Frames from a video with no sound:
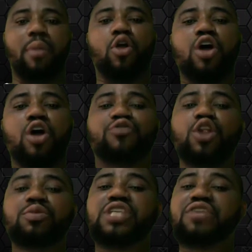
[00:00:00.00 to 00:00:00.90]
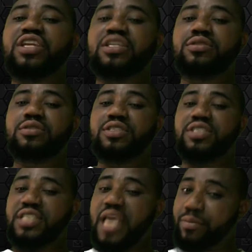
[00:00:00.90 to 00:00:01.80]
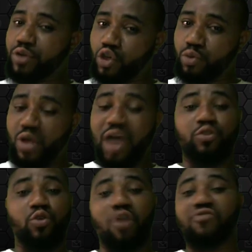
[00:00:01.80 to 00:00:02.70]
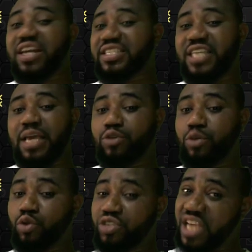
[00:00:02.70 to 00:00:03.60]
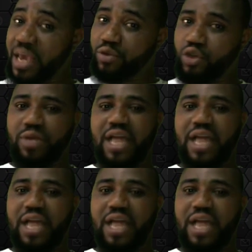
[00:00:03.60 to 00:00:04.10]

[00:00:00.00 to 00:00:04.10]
But because the volume is given in cm cube, you have to convert cm cube to dm cube.